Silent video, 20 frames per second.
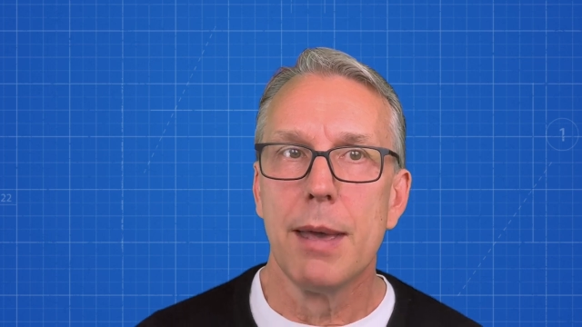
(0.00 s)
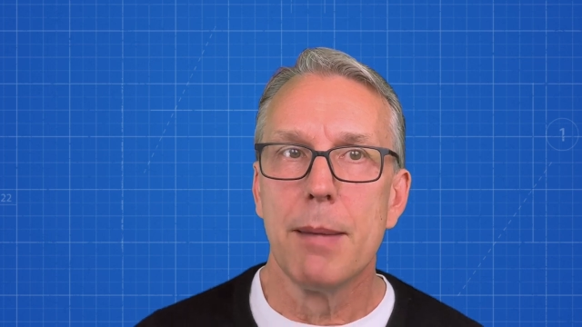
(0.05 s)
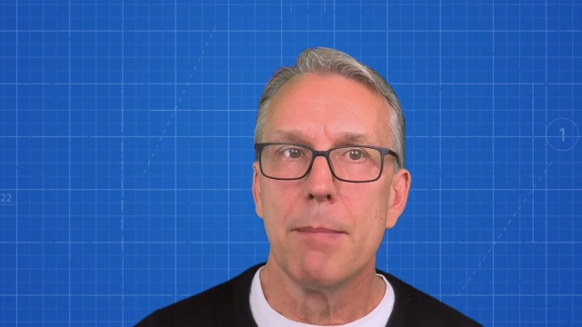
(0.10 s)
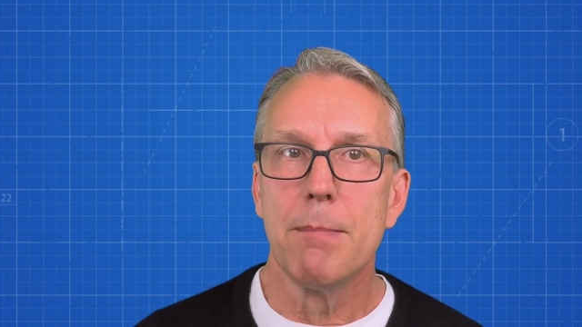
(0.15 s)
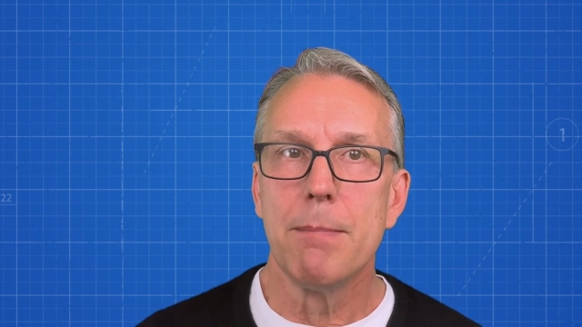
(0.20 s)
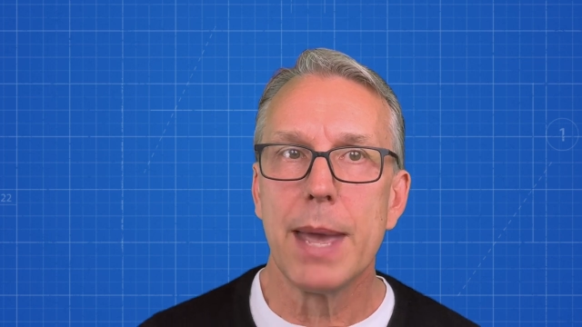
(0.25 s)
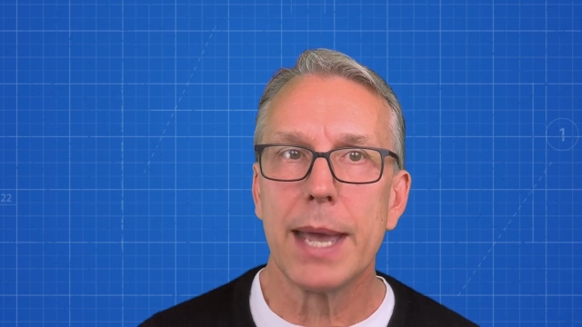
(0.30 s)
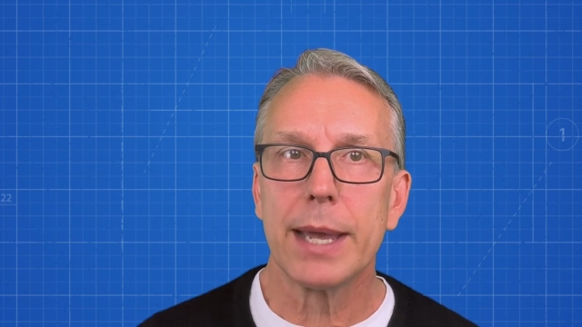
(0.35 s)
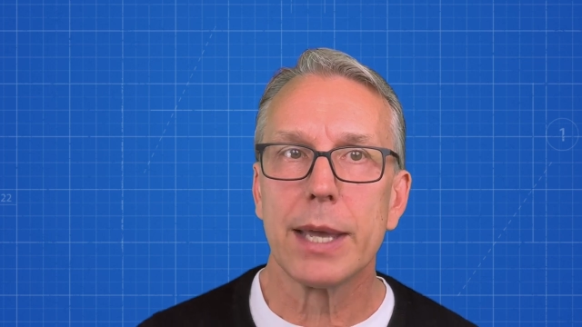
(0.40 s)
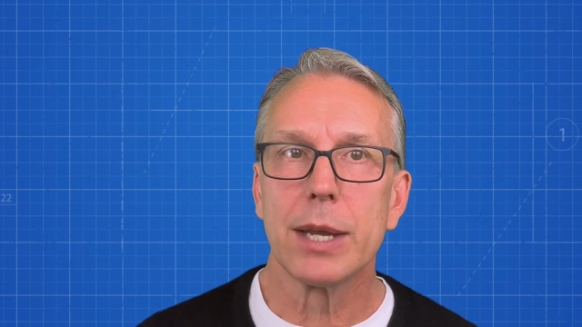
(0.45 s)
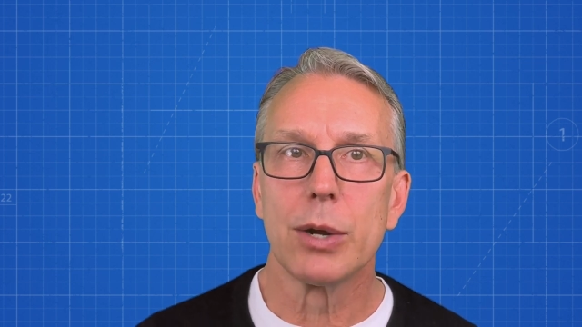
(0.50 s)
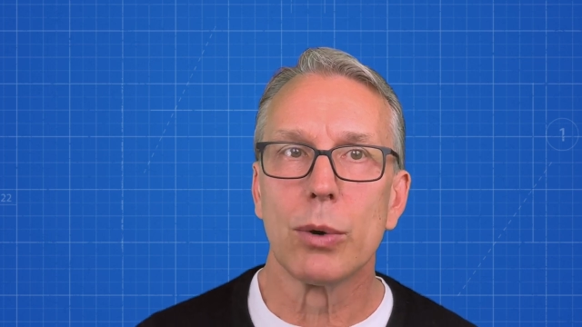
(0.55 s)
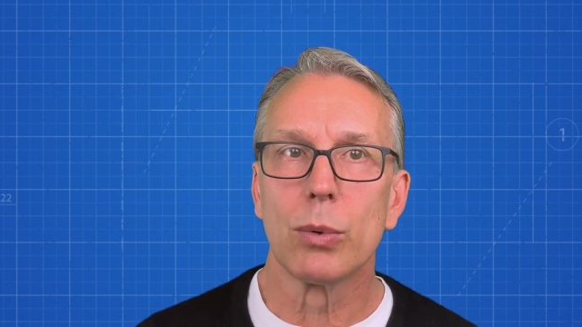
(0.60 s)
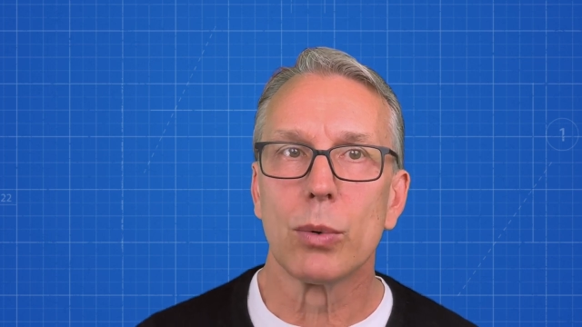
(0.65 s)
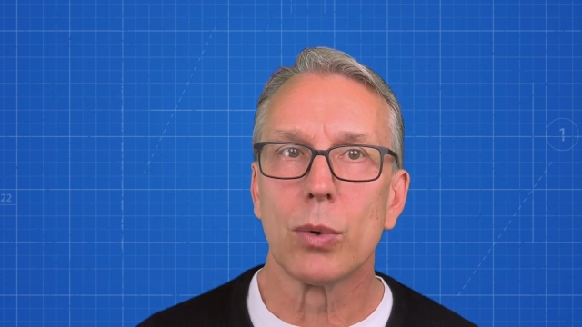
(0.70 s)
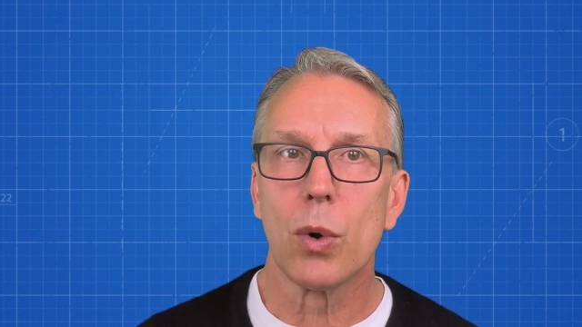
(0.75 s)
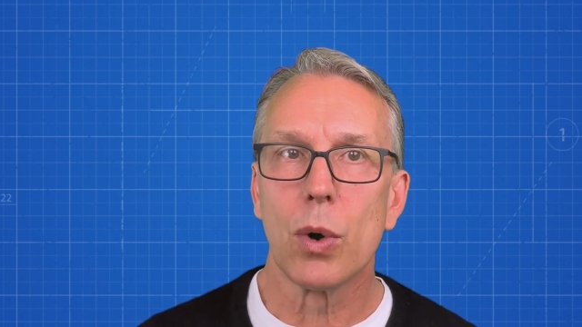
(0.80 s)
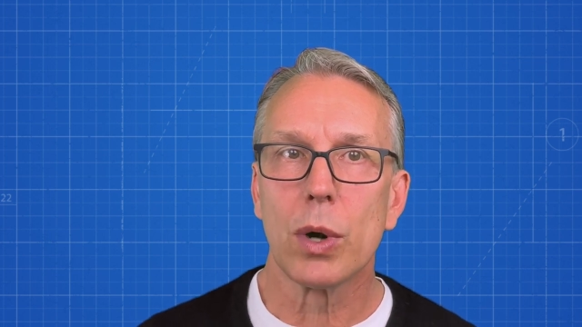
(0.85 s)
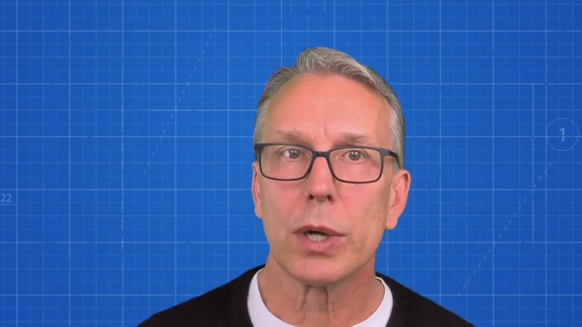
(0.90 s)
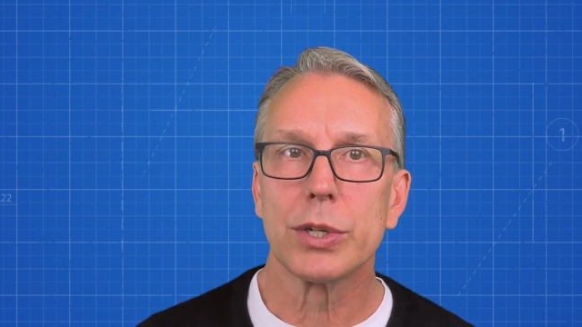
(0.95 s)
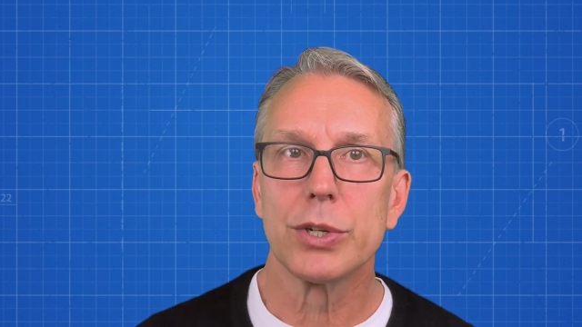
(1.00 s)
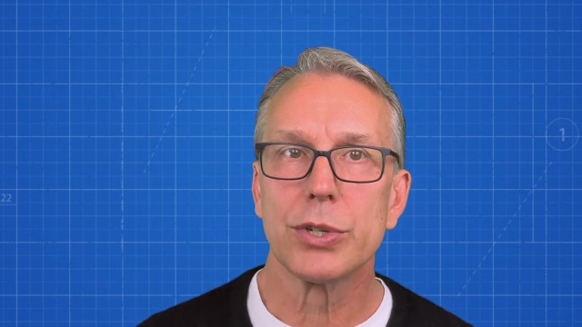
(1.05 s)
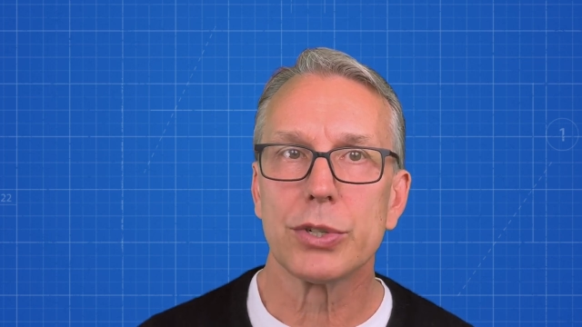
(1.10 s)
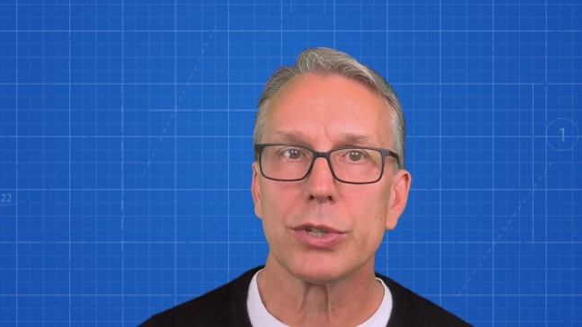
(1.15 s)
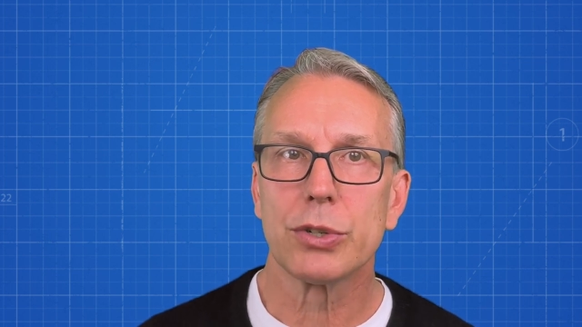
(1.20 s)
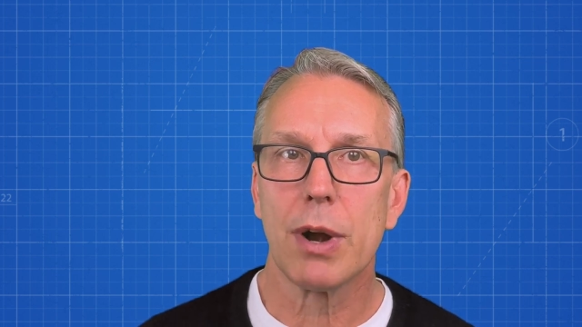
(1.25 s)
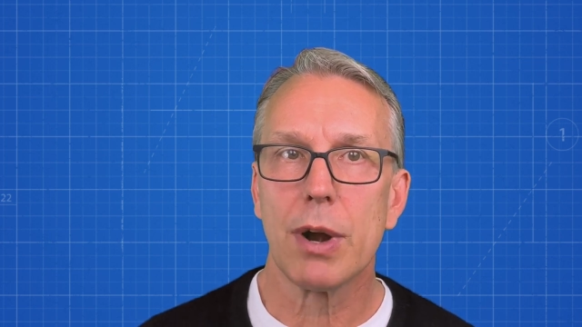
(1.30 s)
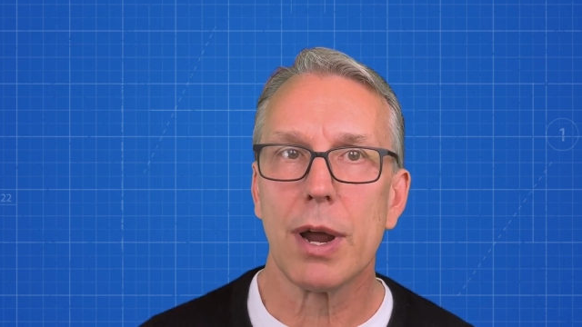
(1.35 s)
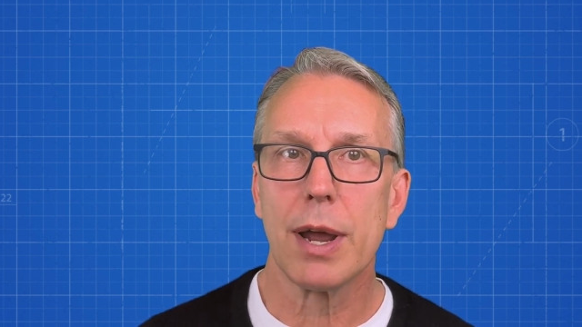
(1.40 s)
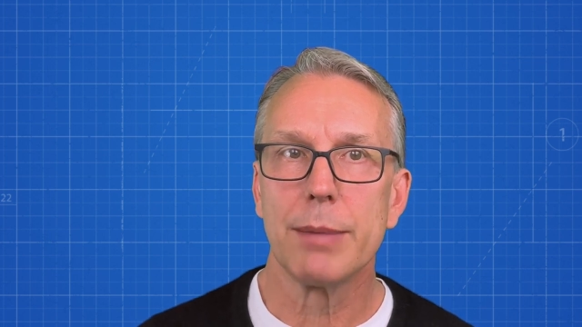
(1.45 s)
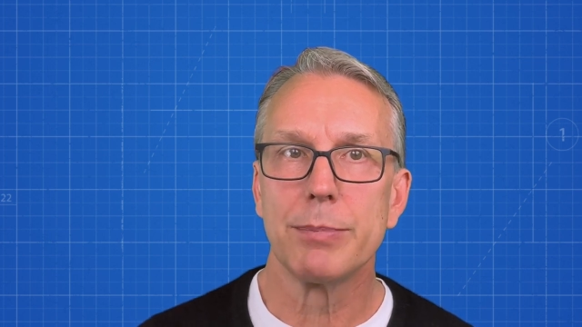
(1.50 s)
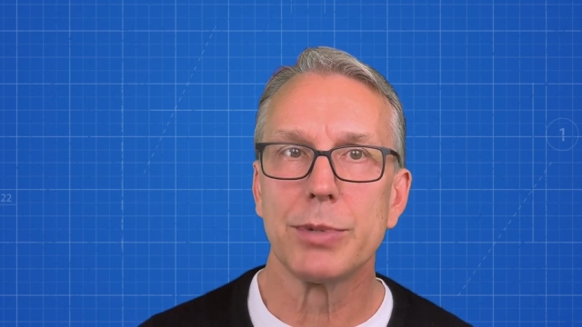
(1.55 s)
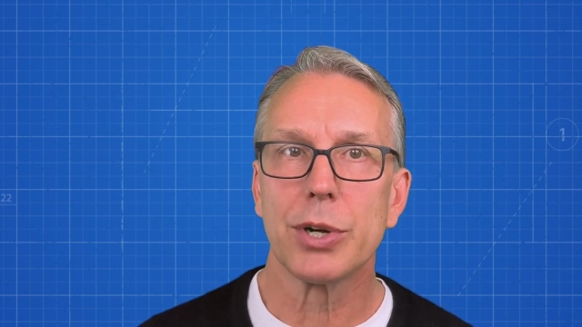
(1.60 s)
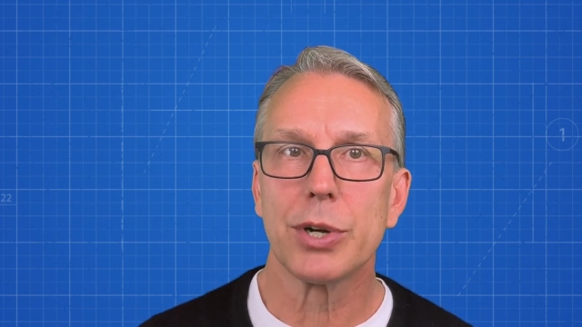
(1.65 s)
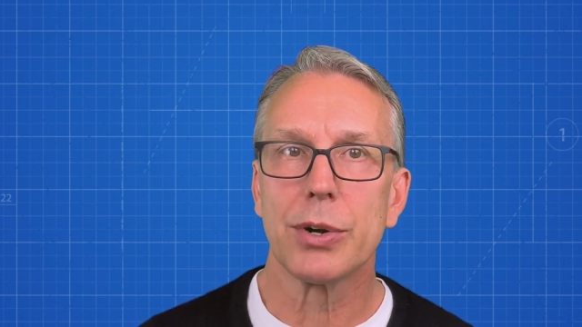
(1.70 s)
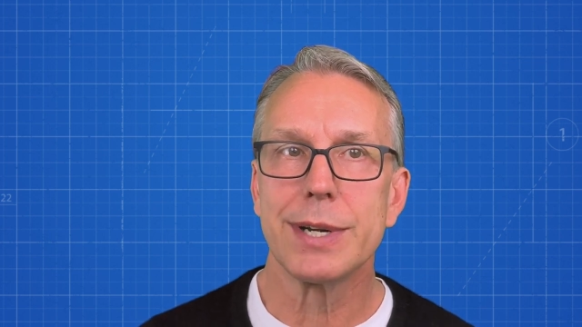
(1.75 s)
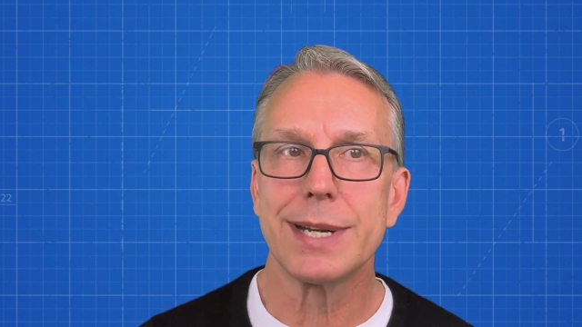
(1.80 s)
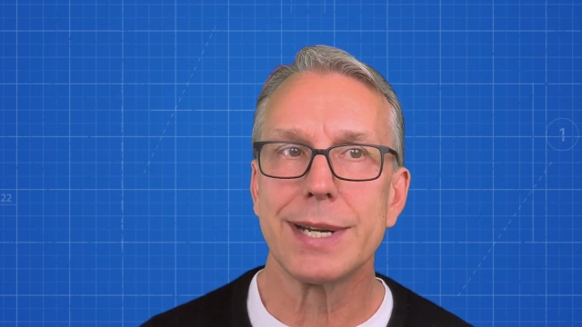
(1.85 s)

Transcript: Megan O'Rourke describes her